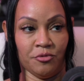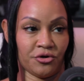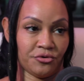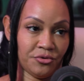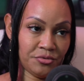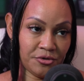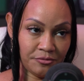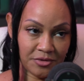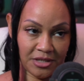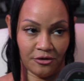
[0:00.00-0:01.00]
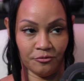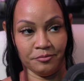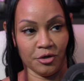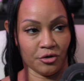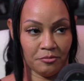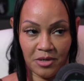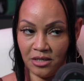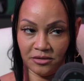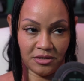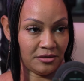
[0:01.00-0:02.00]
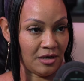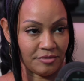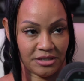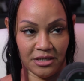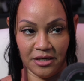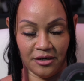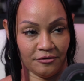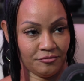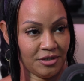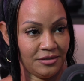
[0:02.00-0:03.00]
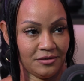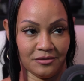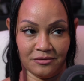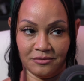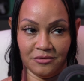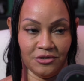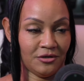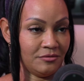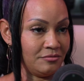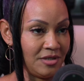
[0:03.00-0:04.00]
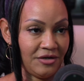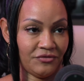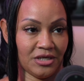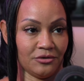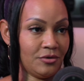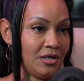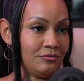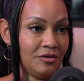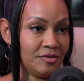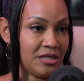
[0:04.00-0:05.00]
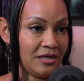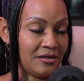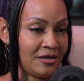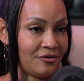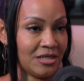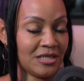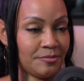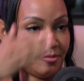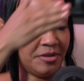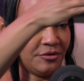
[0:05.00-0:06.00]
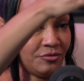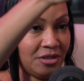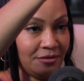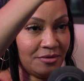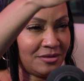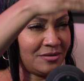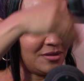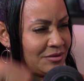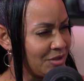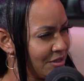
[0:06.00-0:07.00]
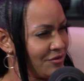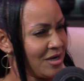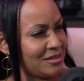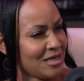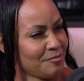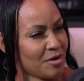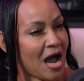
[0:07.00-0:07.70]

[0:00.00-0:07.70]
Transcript: So Mercury Room, when they opened Boca Bar, I was there. When, everything, what was that? Not Grasshopper, but the one that was it Grasshopper?